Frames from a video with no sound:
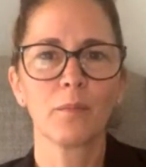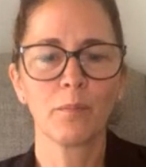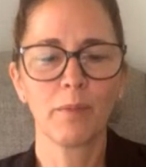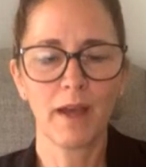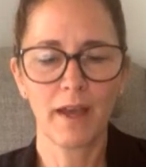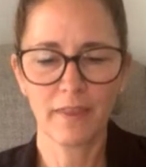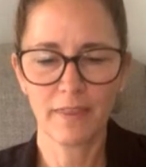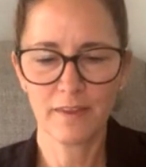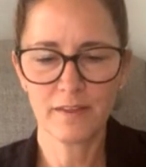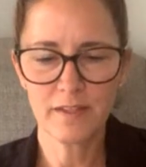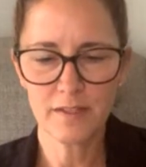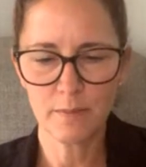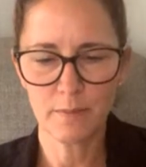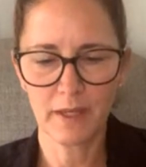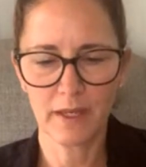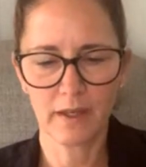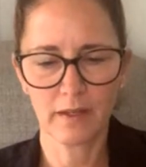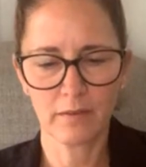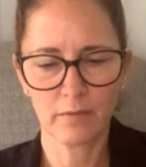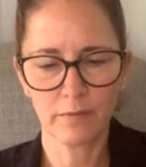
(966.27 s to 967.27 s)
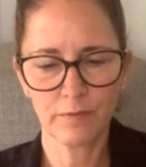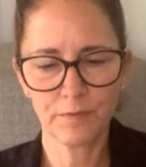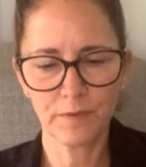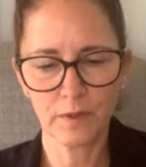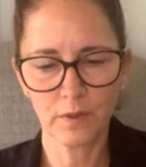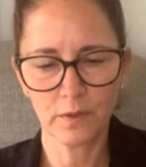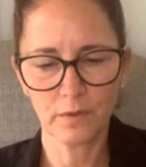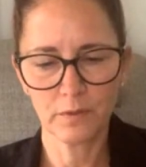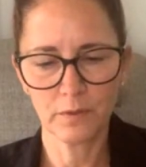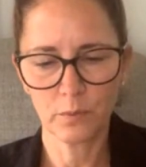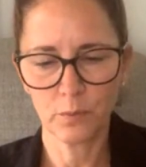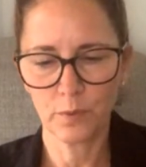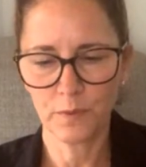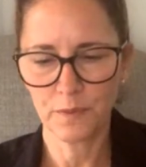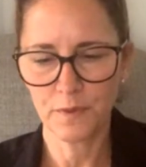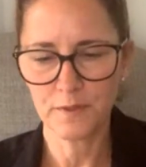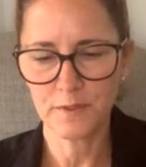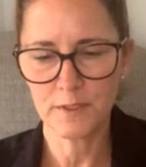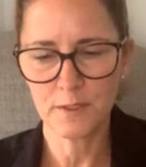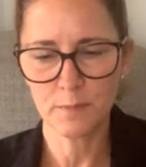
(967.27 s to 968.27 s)
by this man filled
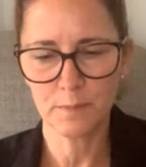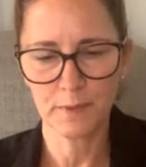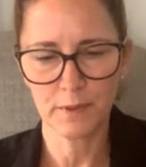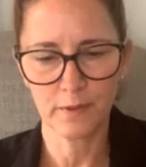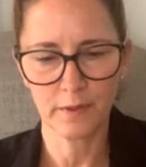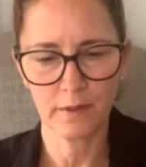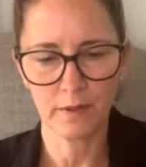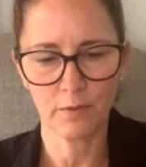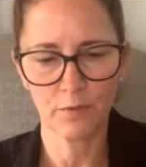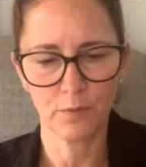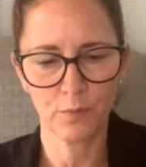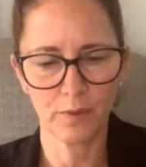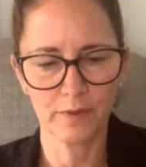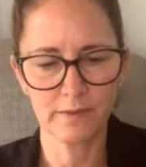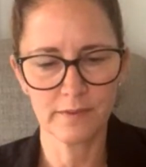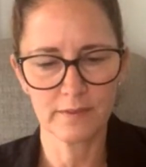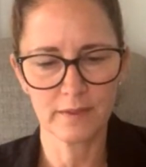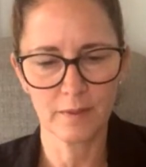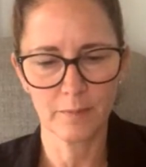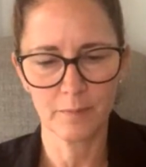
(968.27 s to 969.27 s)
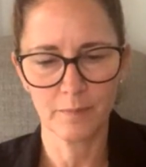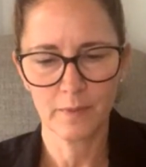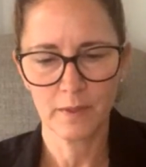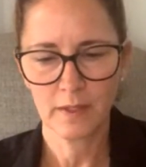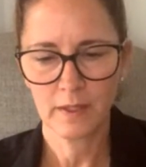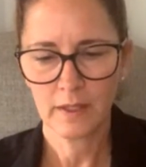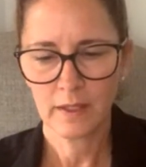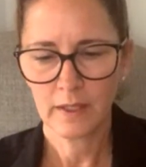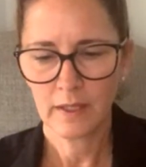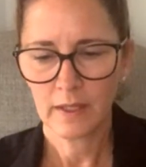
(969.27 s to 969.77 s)
with the spirit of wisdom.